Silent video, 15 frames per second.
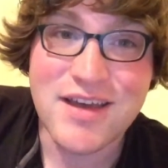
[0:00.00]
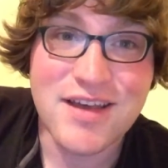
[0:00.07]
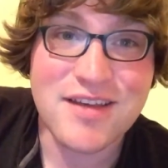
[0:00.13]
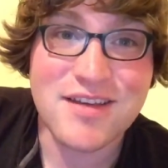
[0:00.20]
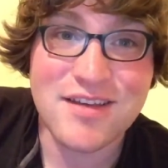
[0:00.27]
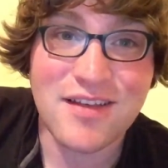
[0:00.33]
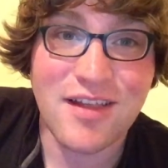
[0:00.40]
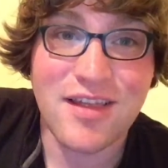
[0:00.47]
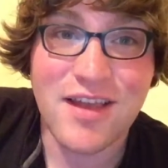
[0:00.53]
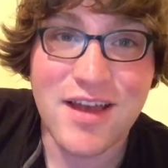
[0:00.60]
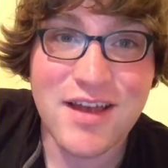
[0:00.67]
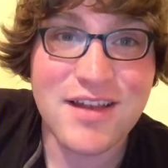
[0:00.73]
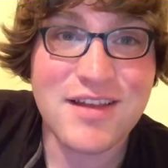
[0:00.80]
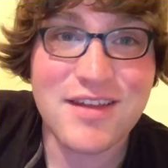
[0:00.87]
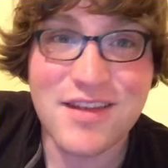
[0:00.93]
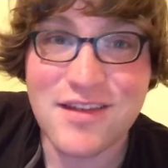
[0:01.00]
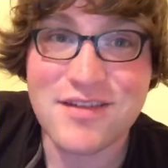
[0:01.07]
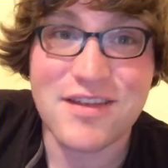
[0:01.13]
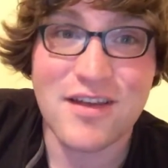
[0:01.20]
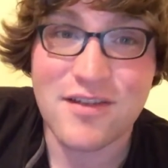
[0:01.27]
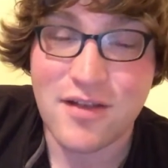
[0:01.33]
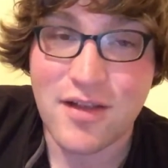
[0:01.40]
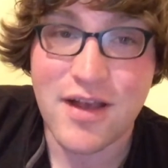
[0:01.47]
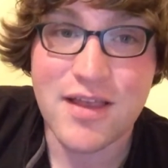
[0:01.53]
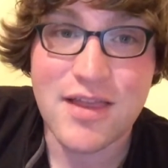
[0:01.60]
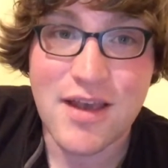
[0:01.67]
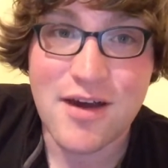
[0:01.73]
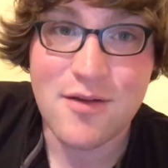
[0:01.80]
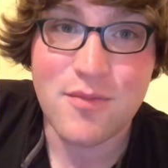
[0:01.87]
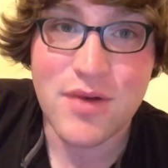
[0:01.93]
It's just a lot. There's a lot
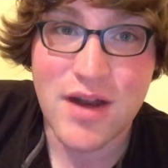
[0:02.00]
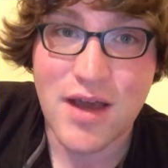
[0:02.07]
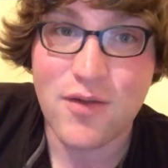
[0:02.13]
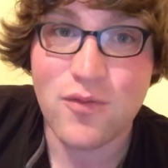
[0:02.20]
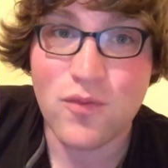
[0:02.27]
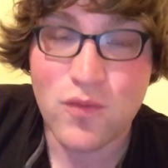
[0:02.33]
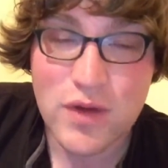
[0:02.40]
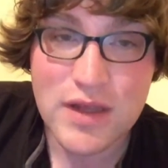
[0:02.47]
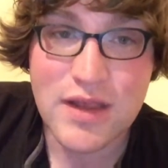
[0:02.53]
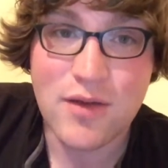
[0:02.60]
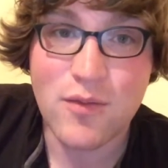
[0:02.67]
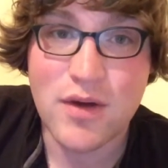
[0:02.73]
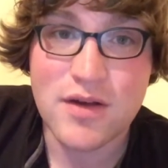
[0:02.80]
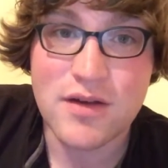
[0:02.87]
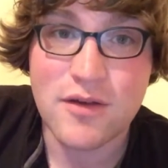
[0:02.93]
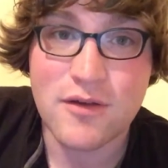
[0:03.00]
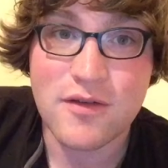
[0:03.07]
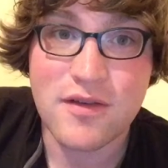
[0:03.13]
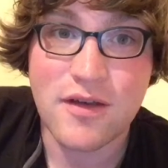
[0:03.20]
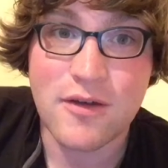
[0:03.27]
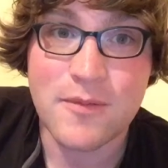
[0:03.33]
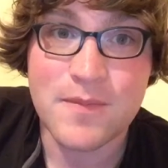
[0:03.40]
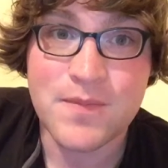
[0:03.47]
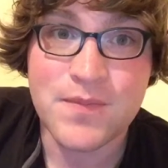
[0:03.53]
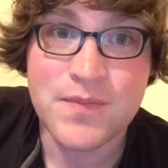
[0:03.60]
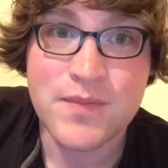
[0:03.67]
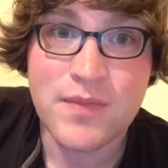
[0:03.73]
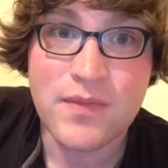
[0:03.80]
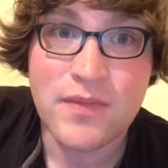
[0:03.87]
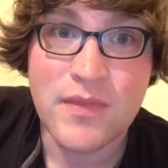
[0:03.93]
there, but I really want to. So
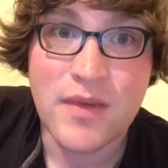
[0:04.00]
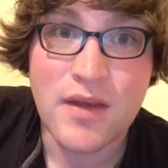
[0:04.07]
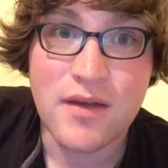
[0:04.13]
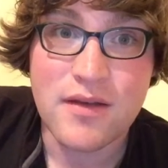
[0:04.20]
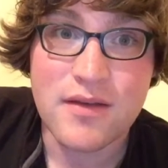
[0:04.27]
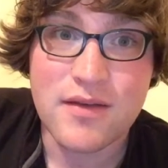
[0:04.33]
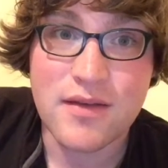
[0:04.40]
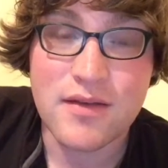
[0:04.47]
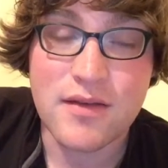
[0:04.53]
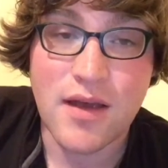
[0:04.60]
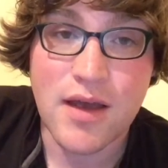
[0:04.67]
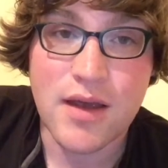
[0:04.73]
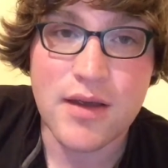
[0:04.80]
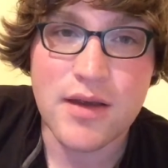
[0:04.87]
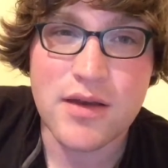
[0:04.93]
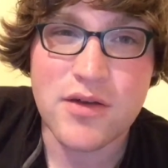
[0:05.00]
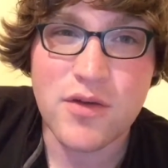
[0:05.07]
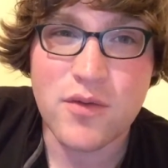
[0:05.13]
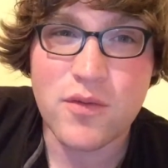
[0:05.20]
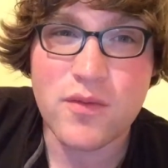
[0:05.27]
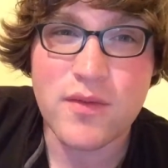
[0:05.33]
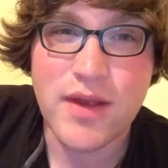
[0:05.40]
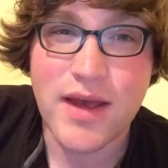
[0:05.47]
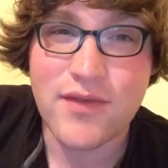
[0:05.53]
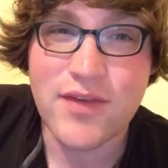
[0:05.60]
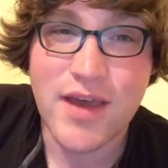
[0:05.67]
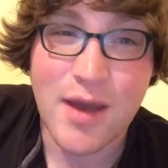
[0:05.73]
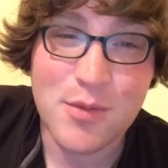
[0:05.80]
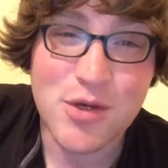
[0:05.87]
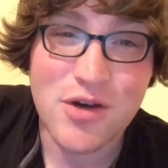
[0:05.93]
since I don't have the
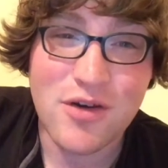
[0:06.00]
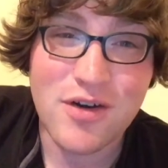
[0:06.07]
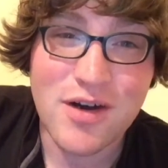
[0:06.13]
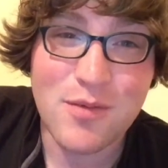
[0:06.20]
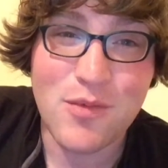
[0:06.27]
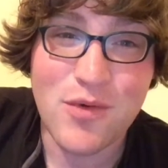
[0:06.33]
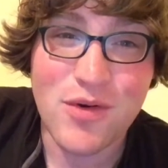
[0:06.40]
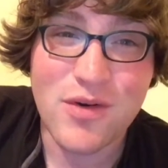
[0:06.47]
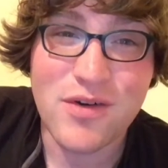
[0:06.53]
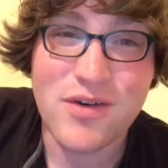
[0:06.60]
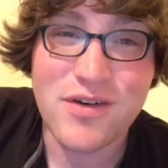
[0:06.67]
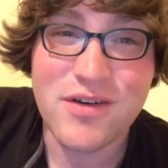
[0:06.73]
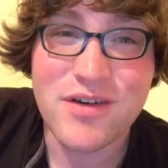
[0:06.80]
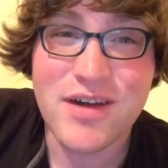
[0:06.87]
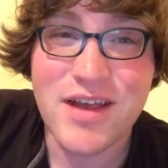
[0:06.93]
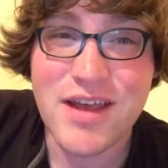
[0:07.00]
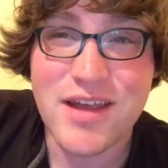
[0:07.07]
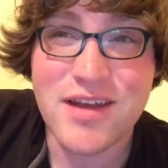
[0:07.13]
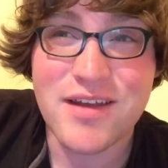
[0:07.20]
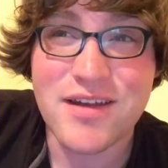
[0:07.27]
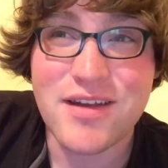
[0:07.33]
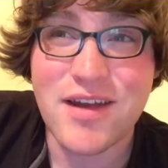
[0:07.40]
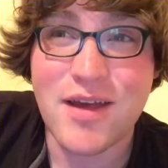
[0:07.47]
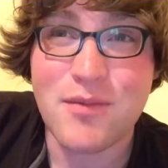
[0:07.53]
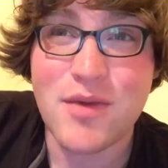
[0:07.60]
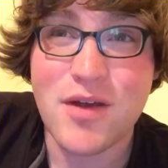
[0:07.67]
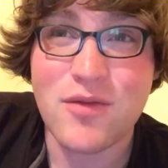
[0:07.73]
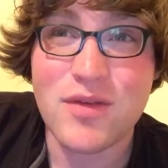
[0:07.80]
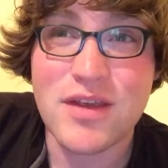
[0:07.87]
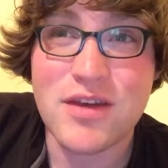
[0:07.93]
capture card anymore, and I'm
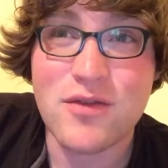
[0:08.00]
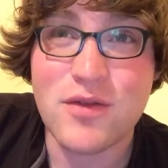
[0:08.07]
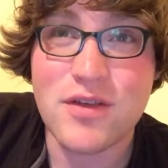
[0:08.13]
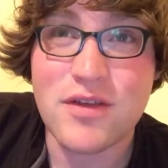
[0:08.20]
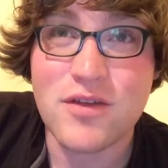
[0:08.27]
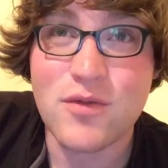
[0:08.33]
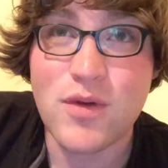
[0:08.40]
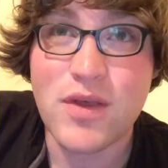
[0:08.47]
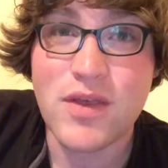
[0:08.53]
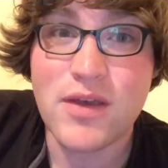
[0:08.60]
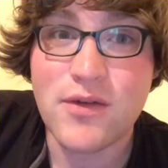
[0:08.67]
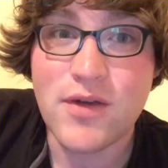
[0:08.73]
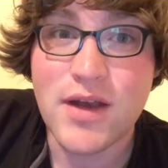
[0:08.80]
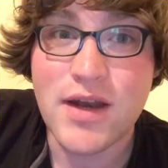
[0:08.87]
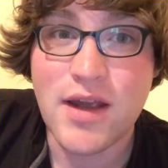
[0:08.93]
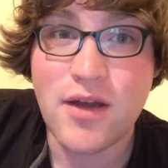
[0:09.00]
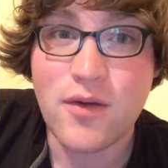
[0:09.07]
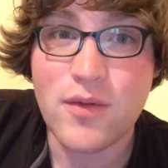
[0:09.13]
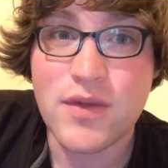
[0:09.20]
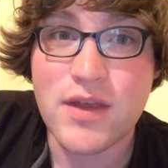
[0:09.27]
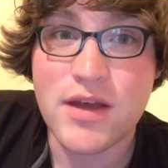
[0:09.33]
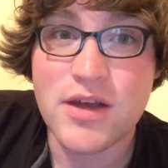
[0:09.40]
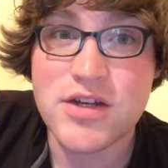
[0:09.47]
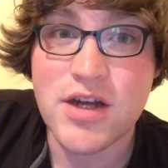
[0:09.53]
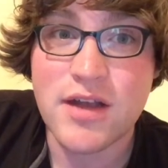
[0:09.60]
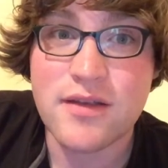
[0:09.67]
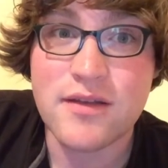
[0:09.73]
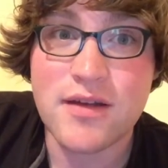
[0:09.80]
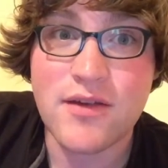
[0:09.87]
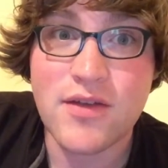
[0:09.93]
not really doing the toy thing right now with the
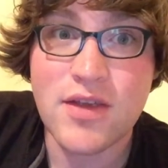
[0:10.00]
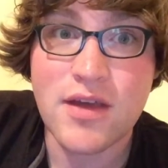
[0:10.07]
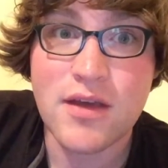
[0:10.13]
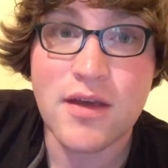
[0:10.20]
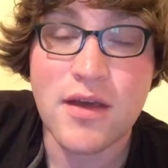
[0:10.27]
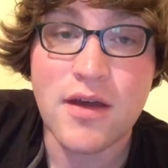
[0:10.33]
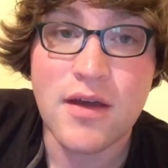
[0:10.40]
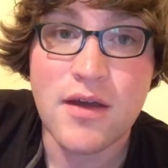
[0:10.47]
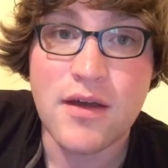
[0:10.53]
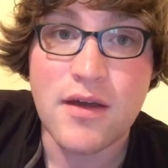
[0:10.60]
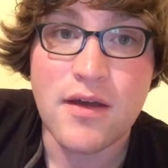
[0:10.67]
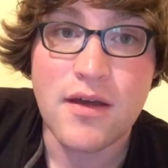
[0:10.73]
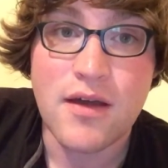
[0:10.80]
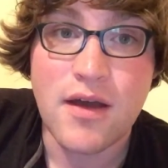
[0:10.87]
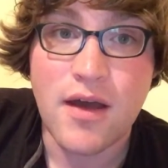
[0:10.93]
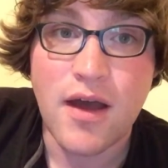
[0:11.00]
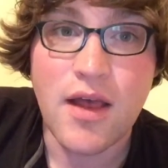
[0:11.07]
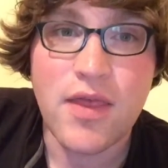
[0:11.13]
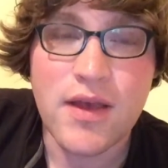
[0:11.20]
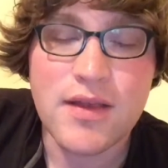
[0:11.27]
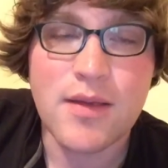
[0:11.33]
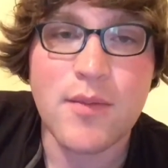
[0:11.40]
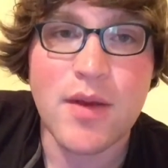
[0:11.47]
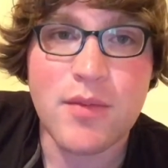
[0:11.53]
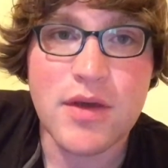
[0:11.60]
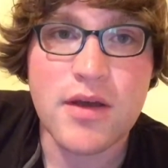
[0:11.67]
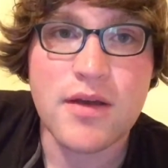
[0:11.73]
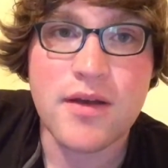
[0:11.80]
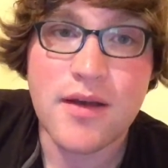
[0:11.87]
Gashots and everything, I think that might be good.